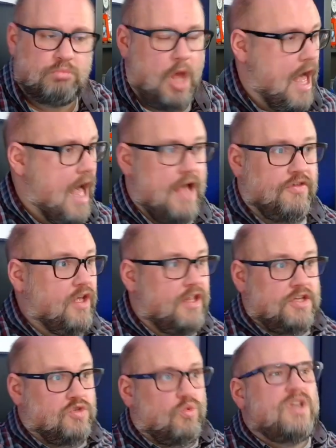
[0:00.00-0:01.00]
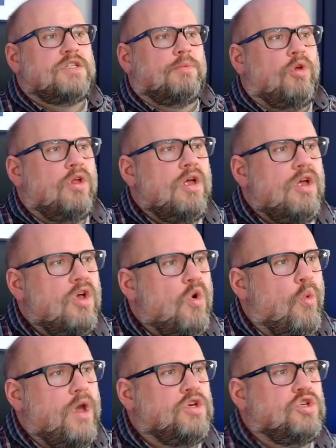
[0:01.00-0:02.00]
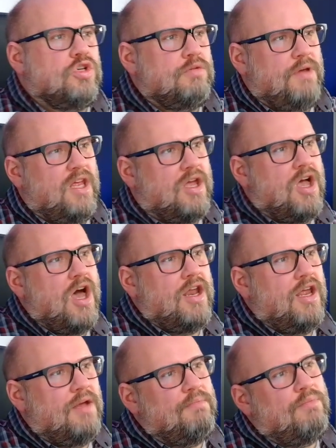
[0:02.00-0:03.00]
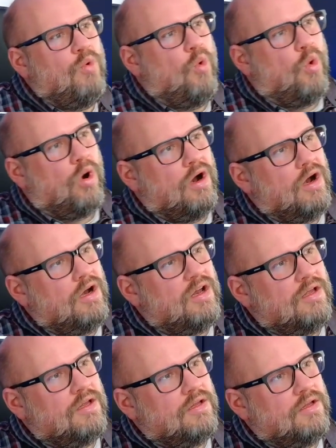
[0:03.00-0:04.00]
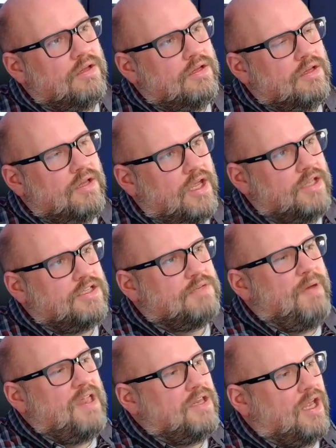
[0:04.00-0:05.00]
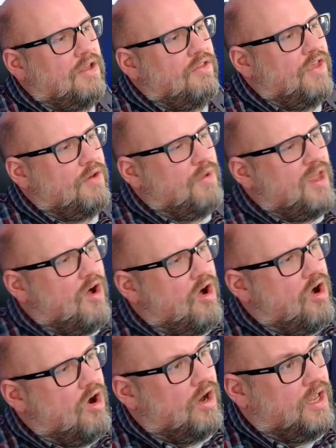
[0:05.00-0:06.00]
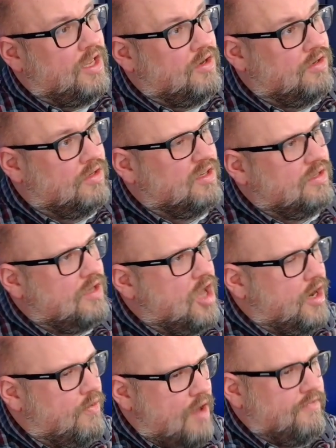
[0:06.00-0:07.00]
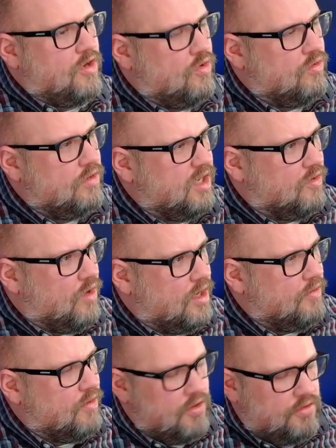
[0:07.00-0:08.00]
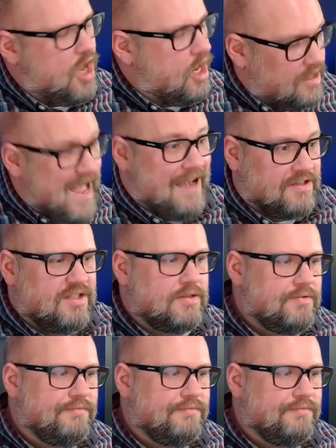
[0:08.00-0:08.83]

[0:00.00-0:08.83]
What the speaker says: I think that's reasonable. We should be cutting more in spending than we are in cutting revenue, cutting taxes.